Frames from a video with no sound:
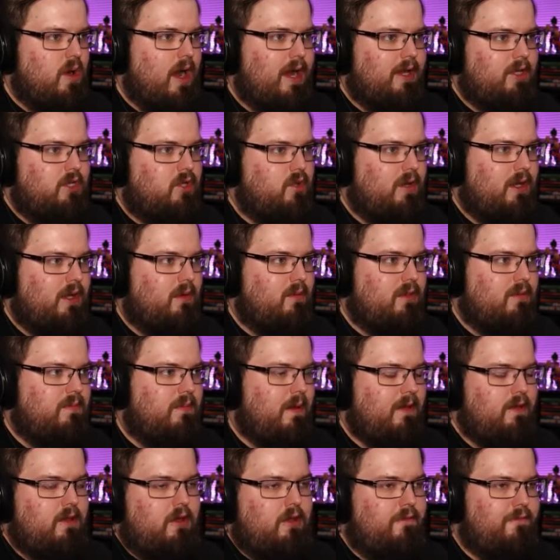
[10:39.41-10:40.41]
doing it with
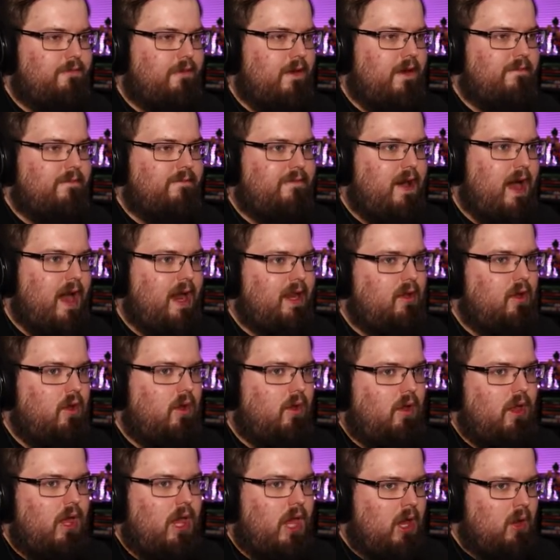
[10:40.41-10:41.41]
my good friend
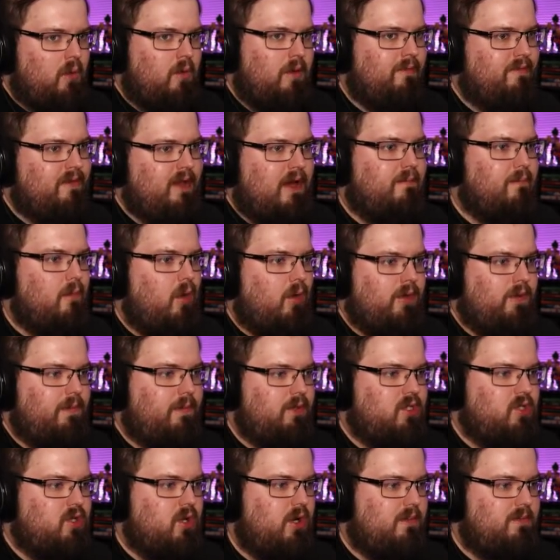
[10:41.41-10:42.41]
Vinyl. We've done multiple
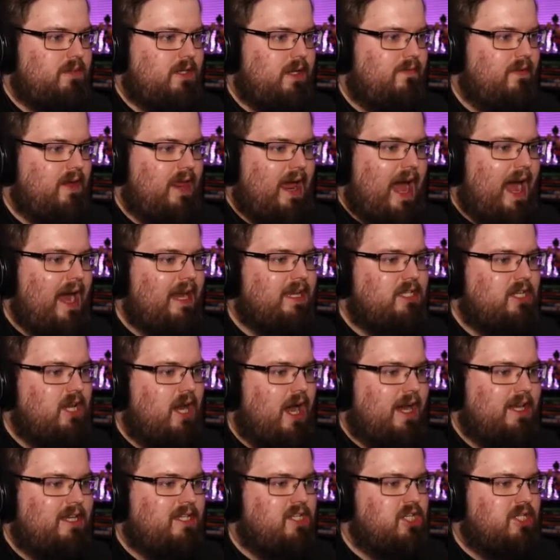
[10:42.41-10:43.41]
streams of it. I
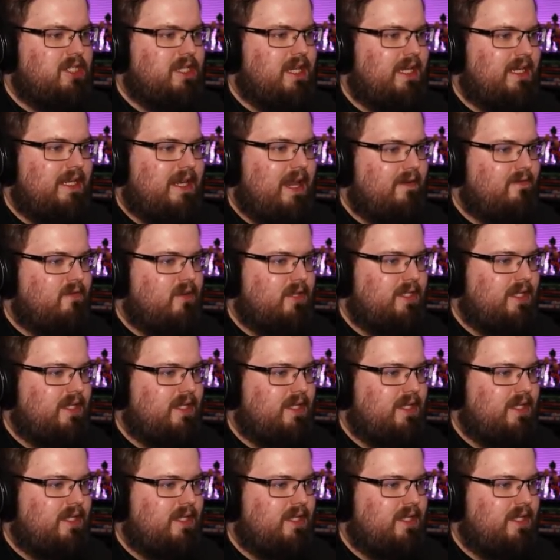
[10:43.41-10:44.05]
just can never sit